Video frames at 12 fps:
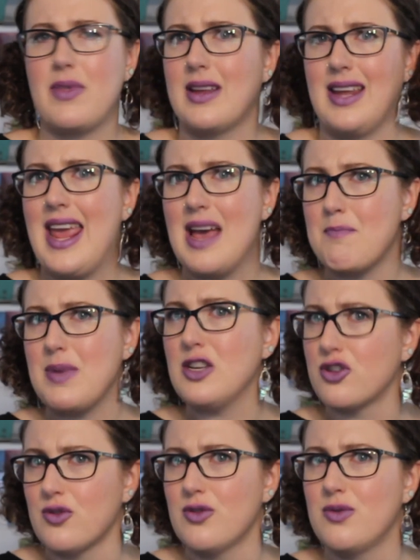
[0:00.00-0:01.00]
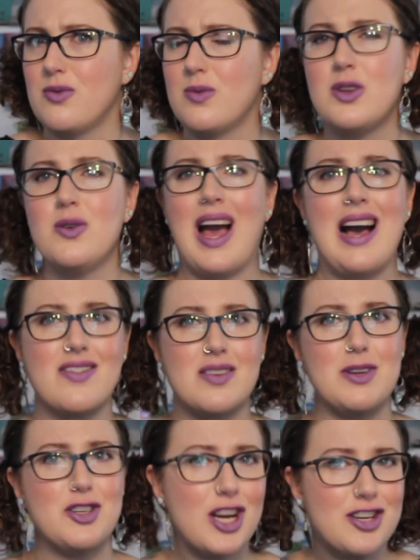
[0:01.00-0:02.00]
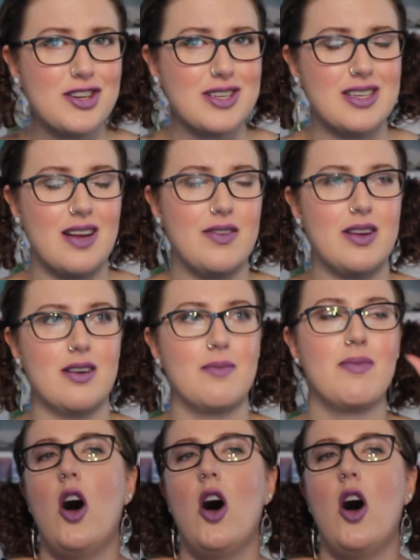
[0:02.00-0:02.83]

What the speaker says: That can't be true. You have to be changing stuff here.